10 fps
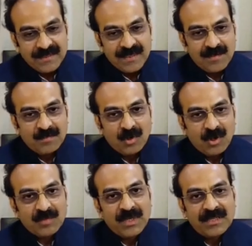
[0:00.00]
bought
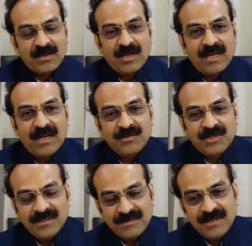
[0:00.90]
by the royal
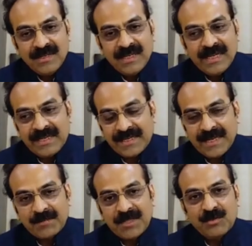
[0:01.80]
houses and
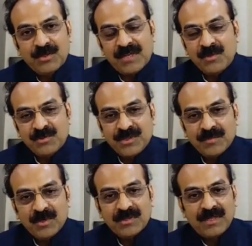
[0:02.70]
kept into their museum
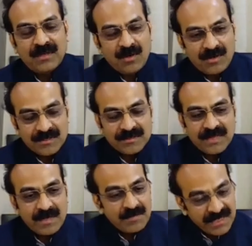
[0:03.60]
or their lockers
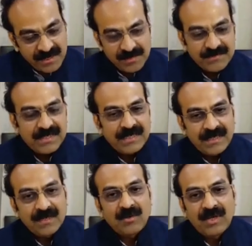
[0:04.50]
and many of the
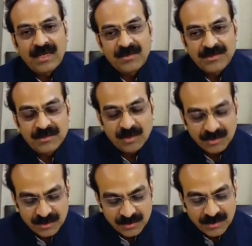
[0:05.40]
indian royal houses
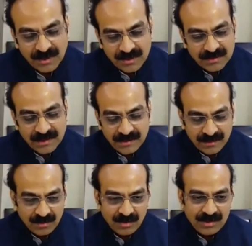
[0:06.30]
also the indian
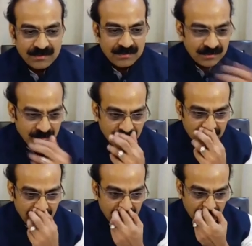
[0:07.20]
royals you
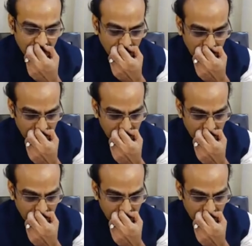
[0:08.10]
were, uh, who were who